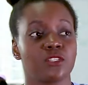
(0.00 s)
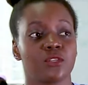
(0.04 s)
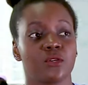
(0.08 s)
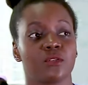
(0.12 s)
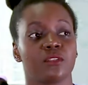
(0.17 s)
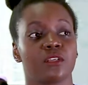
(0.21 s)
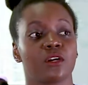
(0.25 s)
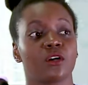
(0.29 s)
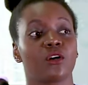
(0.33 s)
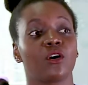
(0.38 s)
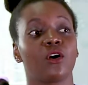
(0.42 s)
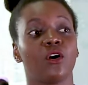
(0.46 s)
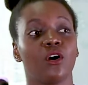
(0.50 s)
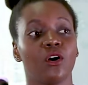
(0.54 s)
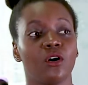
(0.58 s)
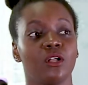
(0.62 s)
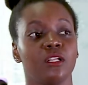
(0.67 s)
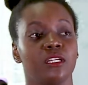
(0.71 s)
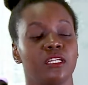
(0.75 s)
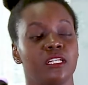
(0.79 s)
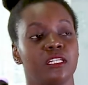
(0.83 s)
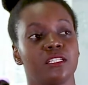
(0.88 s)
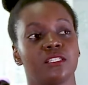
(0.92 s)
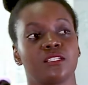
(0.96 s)
so the goal
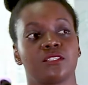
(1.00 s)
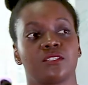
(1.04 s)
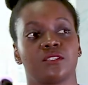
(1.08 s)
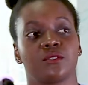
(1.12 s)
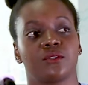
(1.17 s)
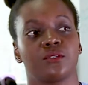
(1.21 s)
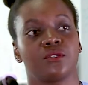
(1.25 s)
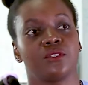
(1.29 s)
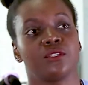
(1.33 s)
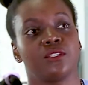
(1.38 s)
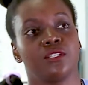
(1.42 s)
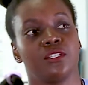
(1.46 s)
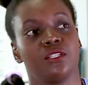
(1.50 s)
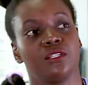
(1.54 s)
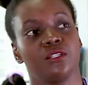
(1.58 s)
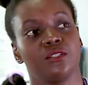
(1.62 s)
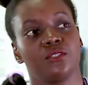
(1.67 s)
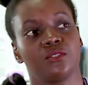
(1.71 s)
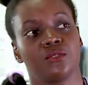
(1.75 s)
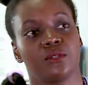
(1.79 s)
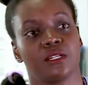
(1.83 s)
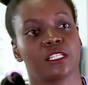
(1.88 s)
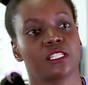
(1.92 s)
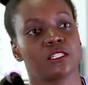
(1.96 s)
is to continue
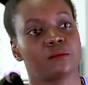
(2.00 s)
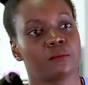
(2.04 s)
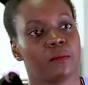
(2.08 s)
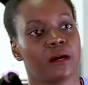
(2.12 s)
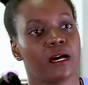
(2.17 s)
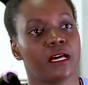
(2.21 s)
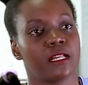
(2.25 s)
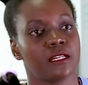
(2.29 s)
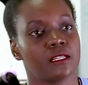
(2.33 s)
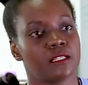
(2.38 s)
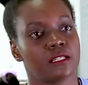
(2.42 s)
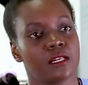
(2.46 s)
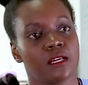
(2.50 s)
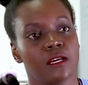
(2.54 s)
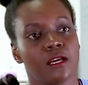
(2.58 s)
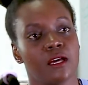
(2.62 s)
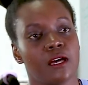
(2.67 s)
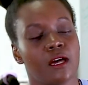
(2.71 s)
to expand